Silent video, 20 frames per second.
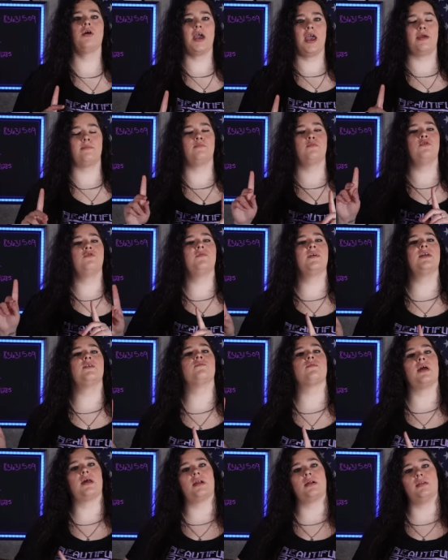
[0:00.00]
Okay, moving
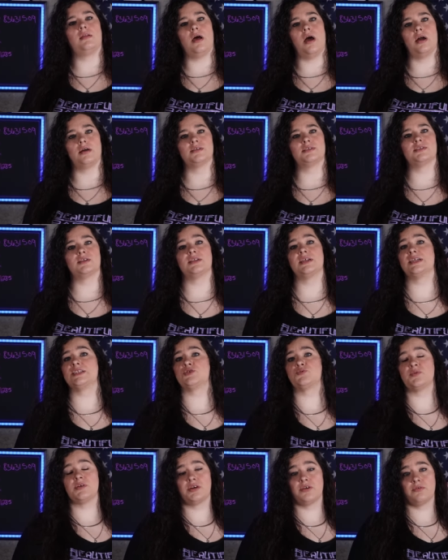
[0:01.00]
right along. So
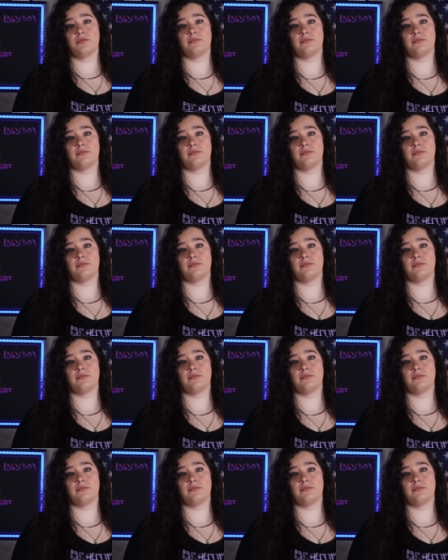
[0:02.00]
let's re...